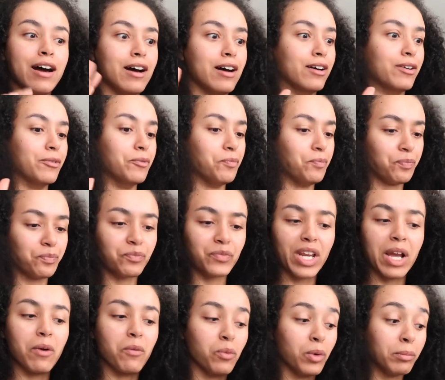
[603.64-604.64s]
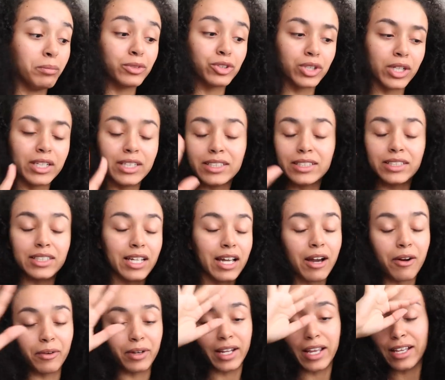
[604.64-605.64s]
Well, I'm trying to see
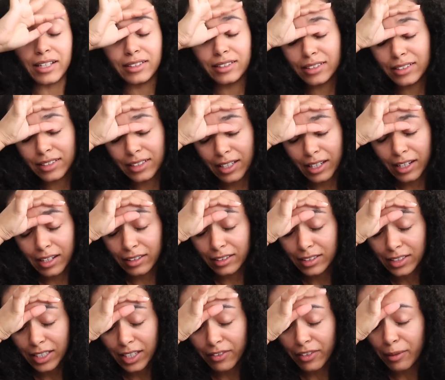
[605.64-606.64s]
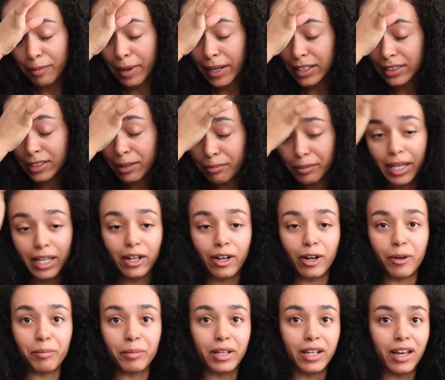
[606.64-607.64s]
how it ends and see if it makes it
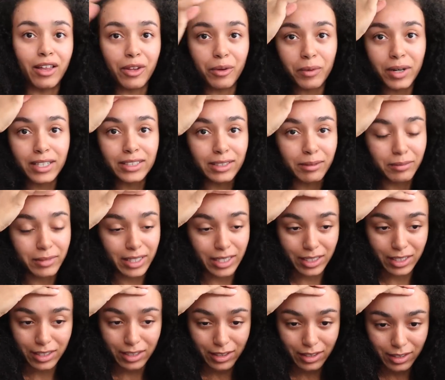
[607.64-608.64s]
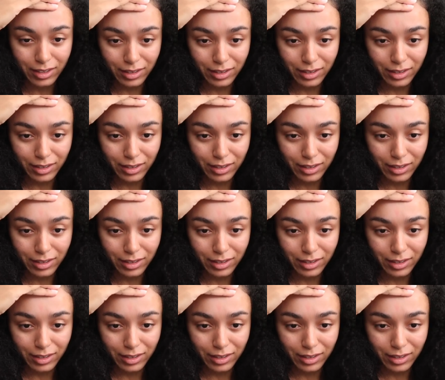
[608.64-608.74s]
better, but otherwise I'm like,